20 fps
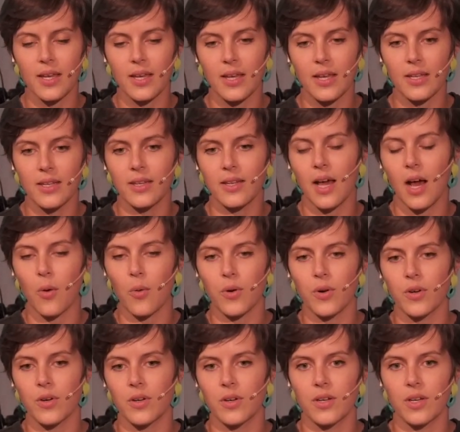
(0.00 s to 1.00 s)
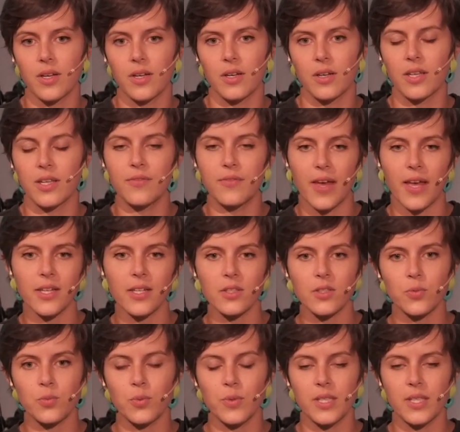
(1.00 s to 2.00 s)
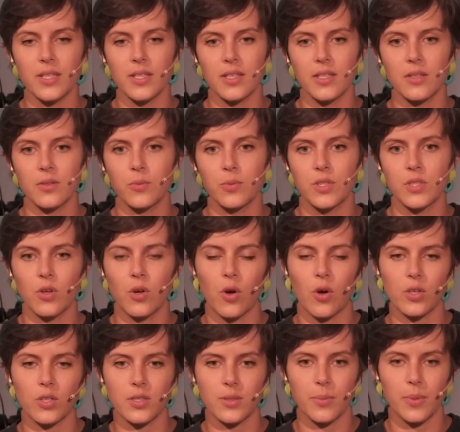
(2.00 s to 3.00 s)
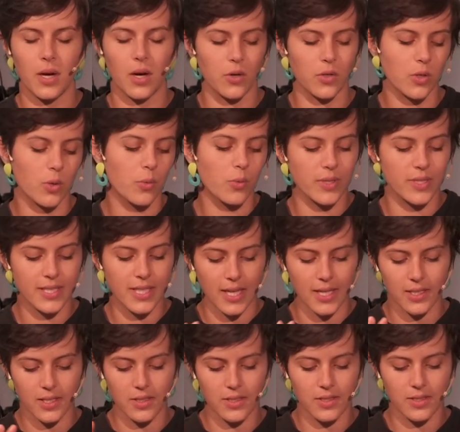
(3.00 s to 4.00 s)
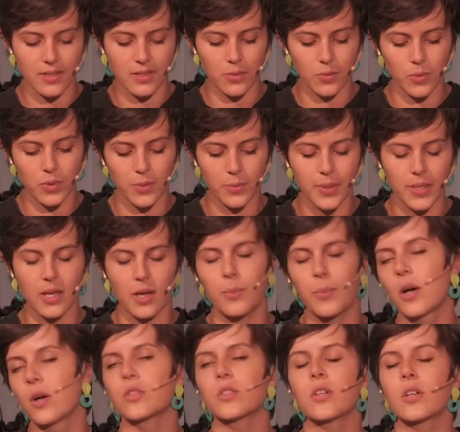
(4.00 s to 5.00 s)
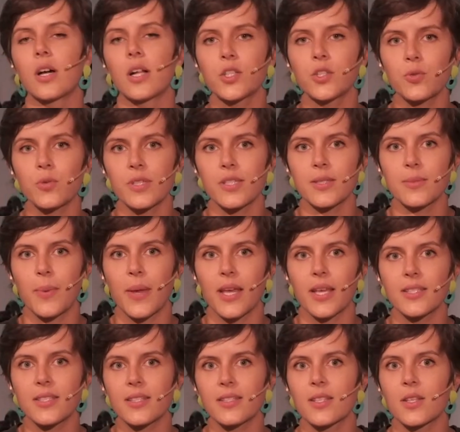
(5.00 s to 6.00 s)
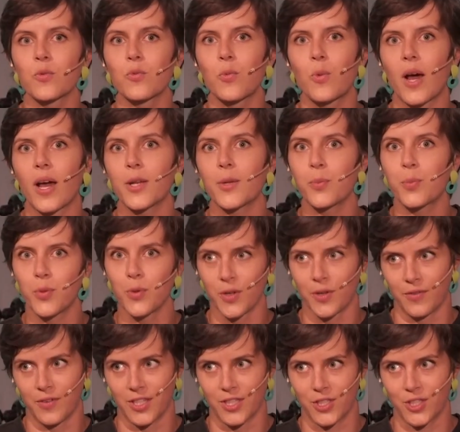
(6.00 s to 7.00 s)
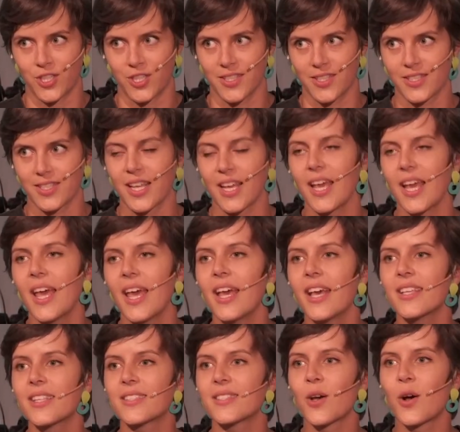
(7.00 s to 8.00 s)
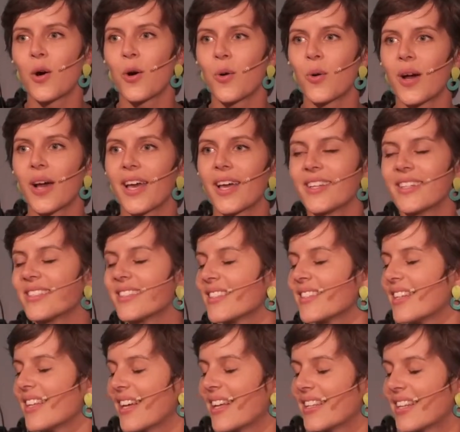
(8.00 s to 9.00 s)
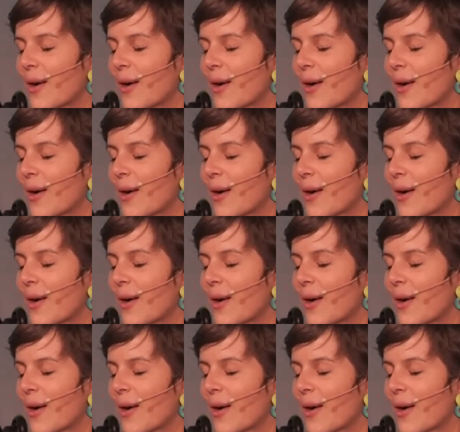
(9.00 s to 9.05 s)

In our event, we talked about, or we said it will be about cultural spaces and white privileges. So, and at